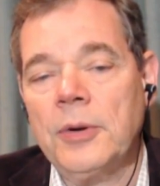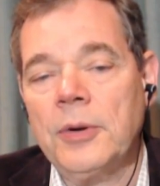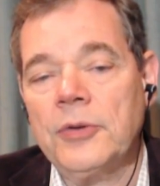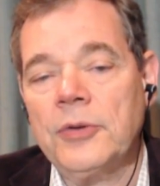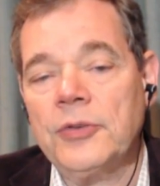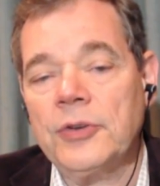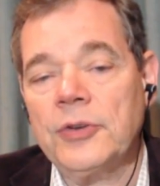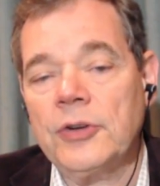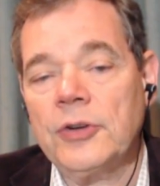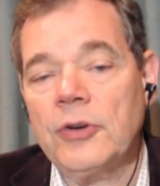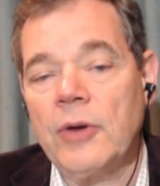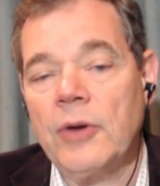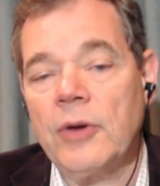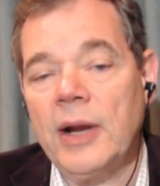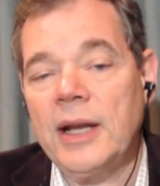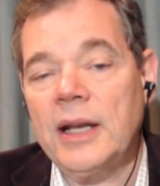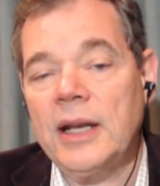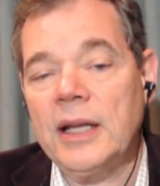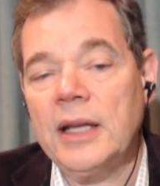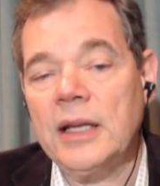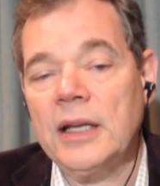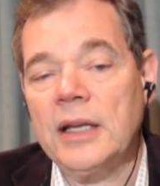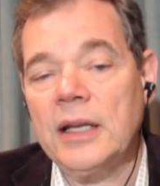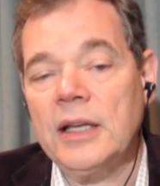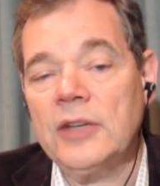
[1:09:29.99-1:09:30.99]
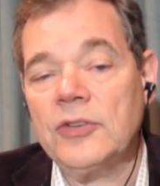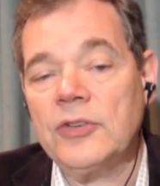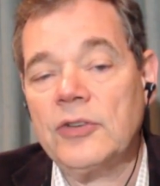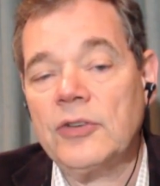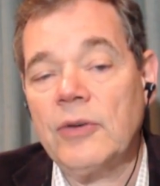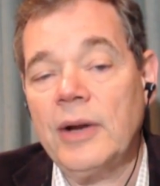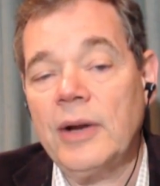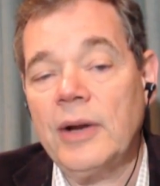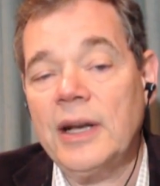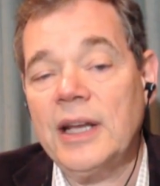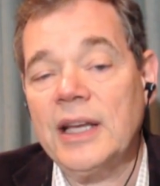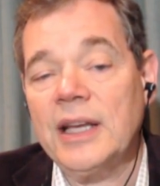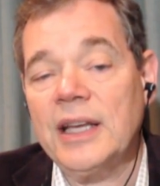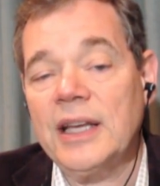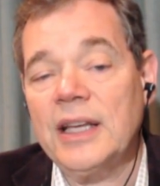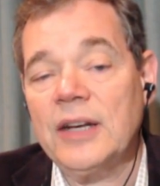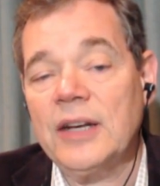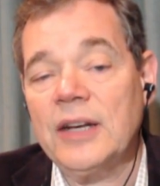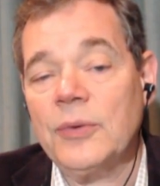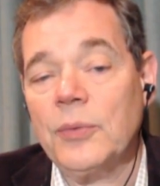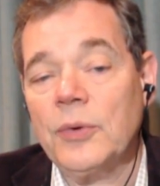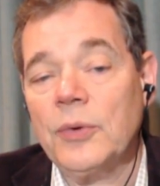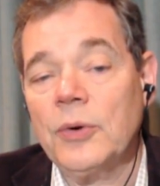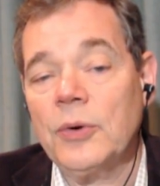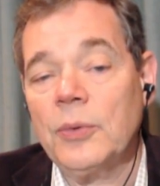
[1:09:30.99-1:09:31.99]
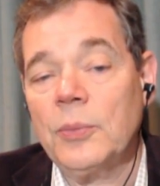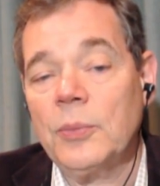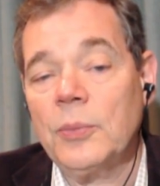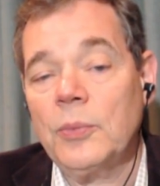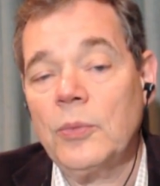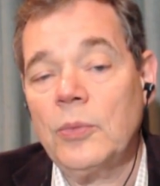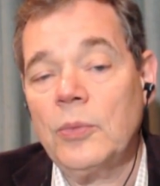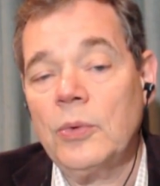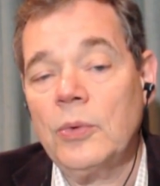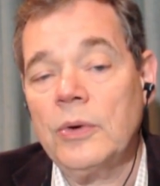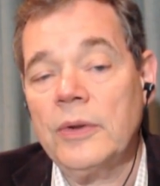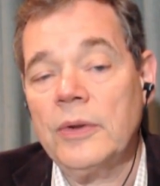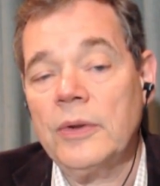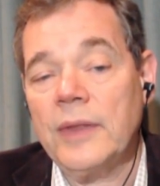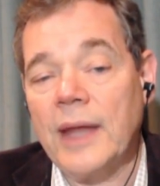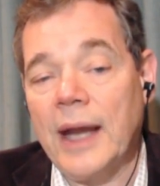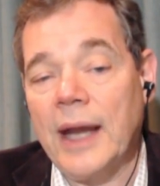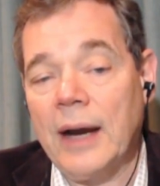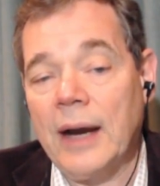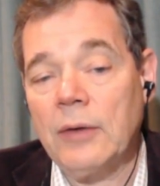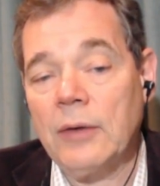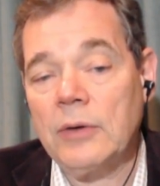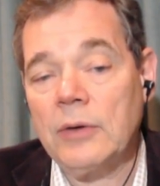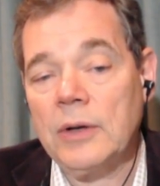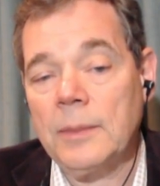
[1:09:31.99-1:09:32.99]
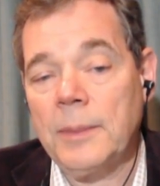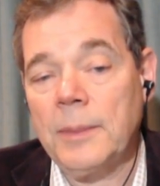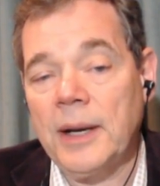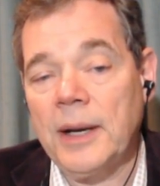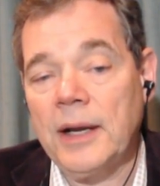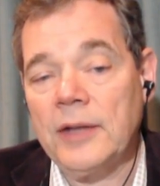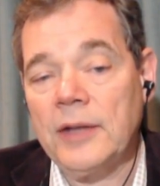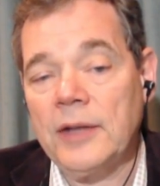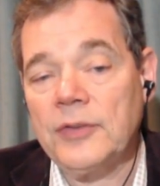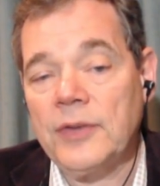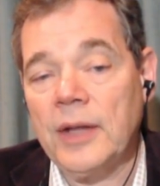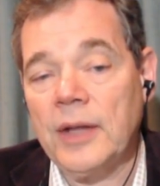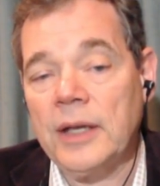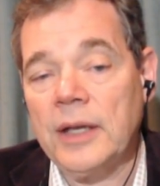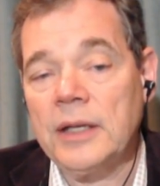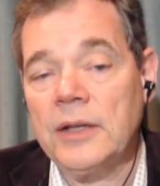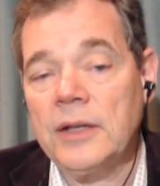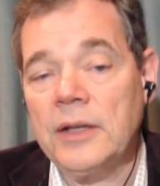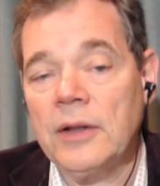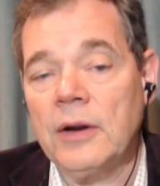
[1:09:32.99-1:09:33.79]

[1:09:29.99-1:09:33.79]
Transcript: person grading is grading in a room without a bias light.